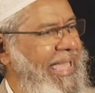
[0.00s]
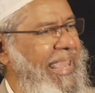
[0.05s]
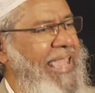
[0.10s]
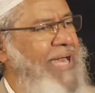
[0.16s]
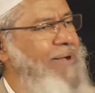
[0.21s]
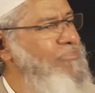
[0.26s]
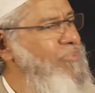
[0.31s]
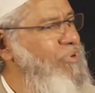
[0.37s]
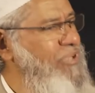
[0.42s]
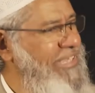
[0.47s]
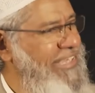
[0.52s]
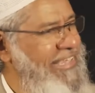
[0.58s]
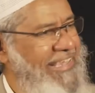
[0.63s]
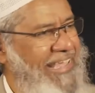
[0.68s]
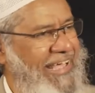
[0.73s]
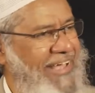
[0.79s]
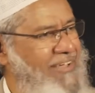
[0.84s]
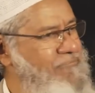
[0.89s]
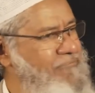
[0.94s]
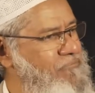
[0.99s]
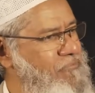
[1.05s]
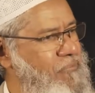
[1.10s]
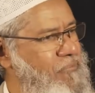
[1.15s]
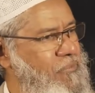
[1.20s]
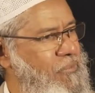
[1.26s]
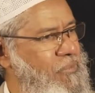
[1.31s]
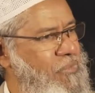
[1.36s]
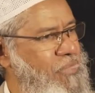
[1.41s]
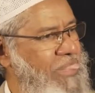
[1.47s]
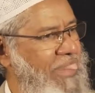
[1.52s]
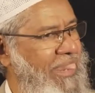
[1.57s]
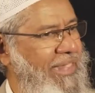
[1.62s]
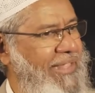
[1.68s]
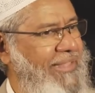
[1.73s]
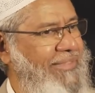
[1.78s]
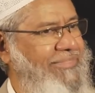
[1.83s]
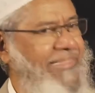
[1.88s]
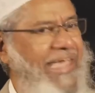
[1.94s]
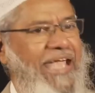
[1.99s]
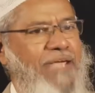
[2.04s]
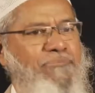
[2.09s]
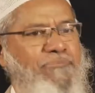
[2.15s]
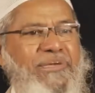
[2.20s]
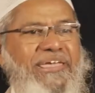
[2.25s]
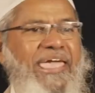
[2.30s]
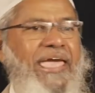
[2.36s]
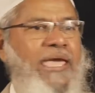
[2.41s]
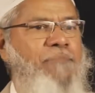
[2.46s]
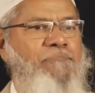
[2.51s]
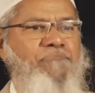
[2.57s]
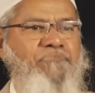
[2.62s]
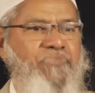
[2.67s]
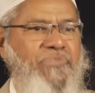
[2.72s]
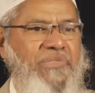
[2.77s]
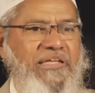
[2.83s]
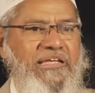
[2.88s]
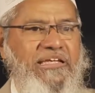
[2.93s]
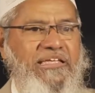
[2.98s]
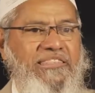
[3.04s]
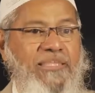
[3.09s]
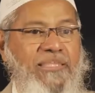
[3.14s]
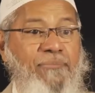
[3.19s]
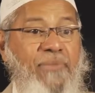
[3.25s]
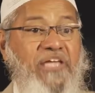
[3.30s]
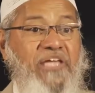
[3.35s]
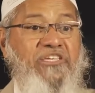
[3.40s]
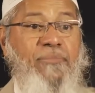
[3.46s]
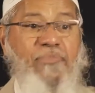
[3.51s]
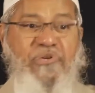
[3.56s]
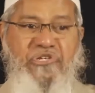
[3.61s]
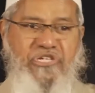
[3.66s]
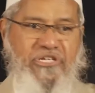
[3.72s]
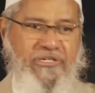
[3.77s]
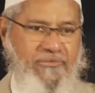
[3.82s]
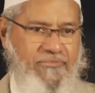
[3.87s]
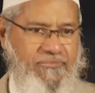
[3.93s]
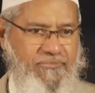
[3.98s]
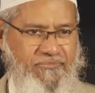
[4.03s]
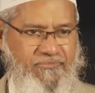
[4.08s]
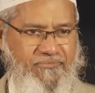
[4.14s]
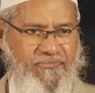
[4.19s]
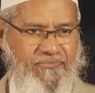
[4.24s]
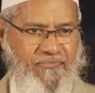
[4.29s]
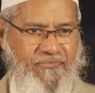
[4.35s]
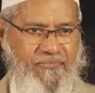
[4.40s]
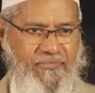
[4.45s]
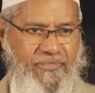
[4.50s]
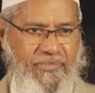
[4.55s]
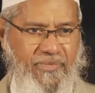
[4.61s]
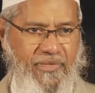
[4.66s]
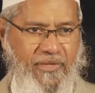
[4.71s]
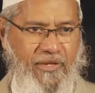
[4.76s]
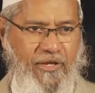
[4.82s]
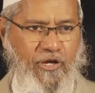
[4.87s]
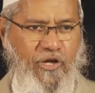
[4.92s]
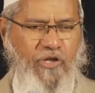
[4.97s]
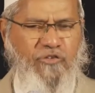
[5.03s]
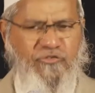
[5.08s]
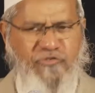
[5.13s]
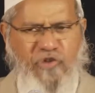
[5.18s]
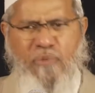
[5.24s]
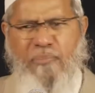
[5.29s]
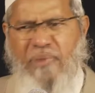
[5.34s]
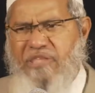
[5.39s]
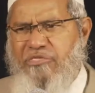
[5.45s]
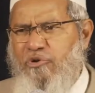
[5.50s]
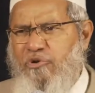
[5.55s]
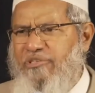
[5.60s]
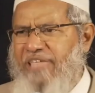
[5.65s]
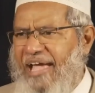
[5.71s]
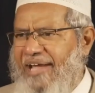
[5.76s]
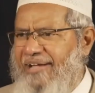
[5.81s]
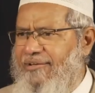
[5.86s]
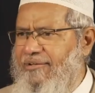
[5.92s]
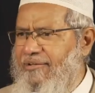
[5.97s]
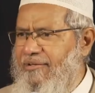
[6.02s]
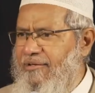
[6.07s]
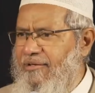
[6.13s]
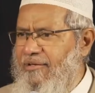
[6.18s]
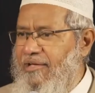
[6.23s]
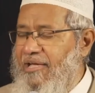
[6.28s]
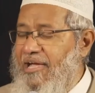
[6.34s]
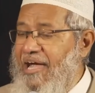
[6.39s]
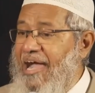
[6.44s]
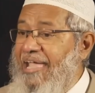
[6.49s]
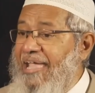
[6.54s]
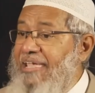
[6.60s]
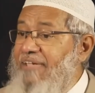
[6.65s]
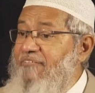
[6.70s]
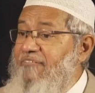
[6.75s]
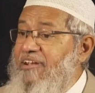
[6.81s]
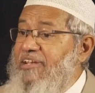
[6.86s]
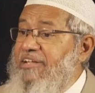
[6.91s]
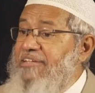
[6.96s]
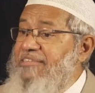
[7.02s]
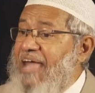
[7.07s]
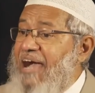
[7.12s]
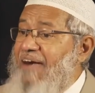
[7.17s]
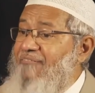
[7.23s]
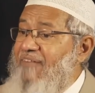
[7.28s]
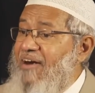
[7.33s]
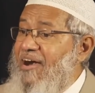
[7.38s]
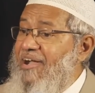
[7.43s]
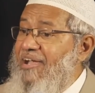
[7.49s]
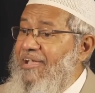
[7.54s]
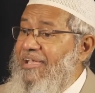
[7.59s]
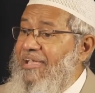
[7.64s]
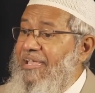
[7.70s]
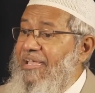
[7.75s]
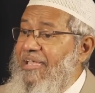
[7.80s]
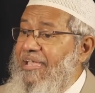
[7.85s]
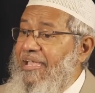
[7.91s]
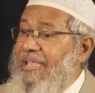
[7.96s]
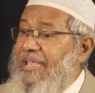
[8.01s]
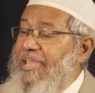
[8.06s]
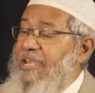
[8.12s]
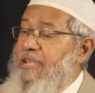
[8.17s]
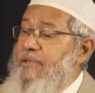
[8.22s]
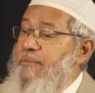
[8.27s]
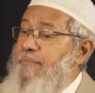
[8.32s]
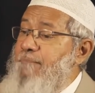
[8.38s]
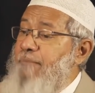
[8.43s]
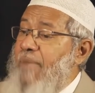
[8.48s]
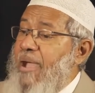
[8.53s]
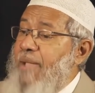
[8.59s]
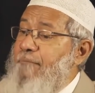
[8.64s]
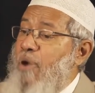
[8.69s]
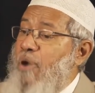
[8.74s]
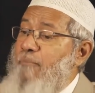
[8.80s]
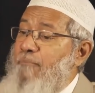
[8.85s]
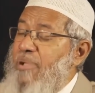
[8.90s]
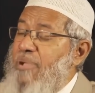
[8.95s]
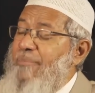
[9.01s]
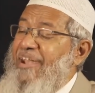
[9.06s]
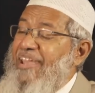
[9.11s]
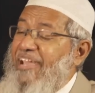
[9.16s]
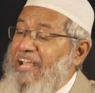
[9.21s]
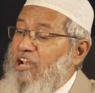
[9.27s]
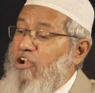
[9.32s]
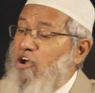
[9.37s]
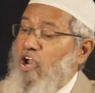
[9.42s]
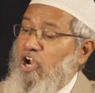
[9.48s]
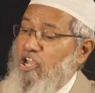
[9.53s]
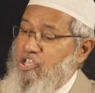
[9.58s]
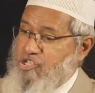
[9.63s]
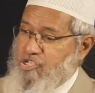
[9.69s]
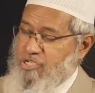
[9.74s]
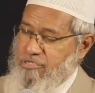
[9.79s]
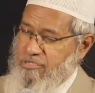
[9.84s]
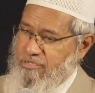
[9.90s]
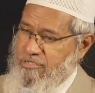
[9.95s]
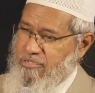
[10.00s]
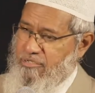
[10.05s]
alhamdulillah, that became the major mission. So much so that I even did Dawah in my Bombay Medical College,